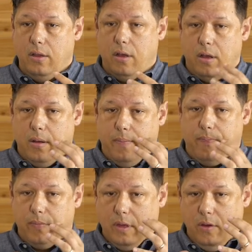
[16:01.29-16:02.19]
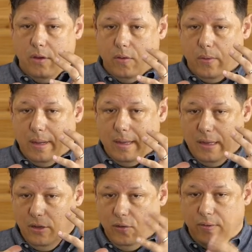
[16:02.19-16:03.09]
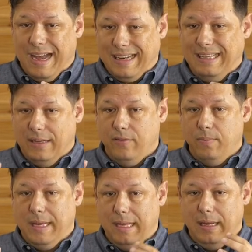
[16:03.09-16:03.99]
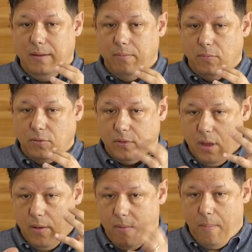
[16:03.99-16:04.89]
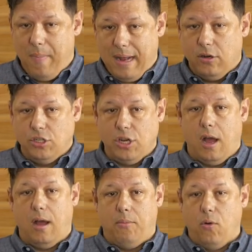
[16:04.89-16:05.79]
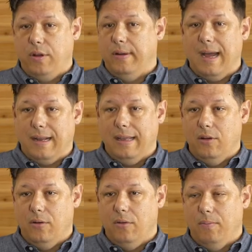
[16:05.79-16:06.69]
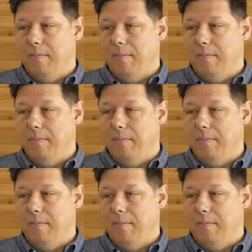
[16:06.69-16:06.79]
um, you know, you've got to give me a better job or you got to heal